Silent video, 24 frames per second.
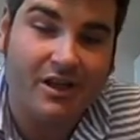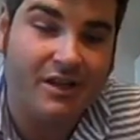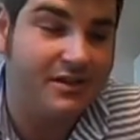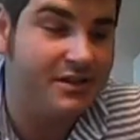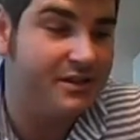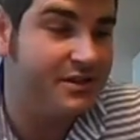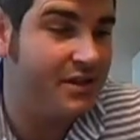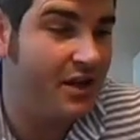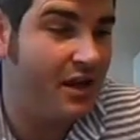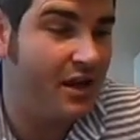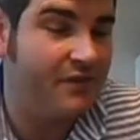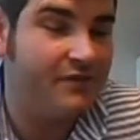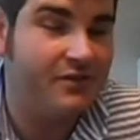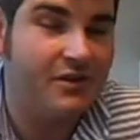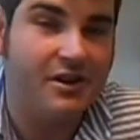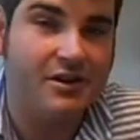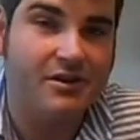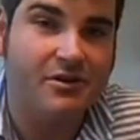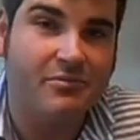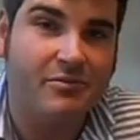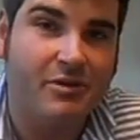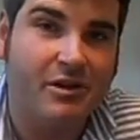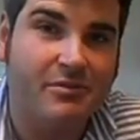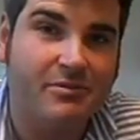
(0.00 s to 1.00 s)
It's soft
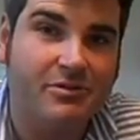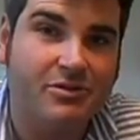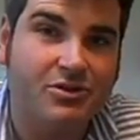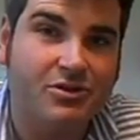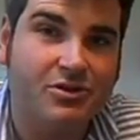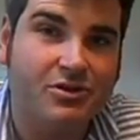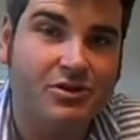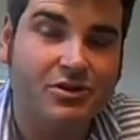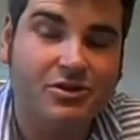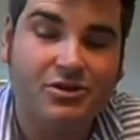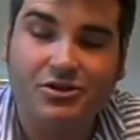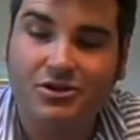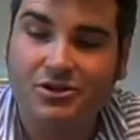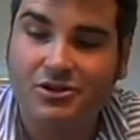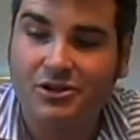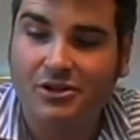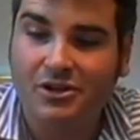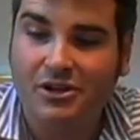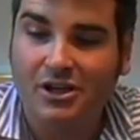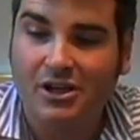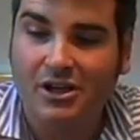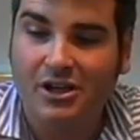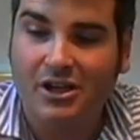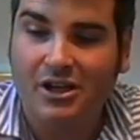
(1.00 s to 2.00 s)
on your baby's tush.
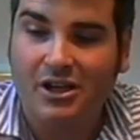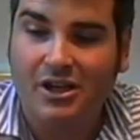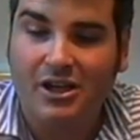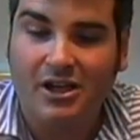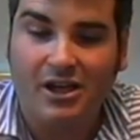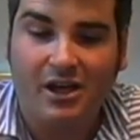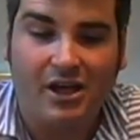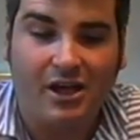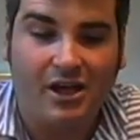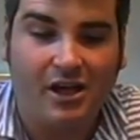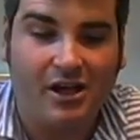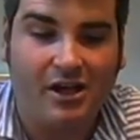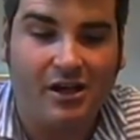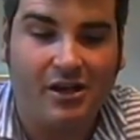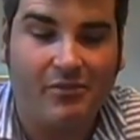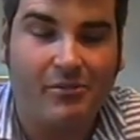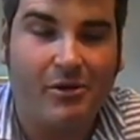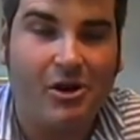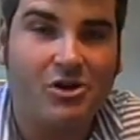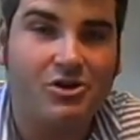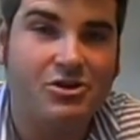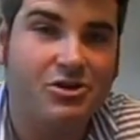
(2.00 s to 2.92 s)
Um,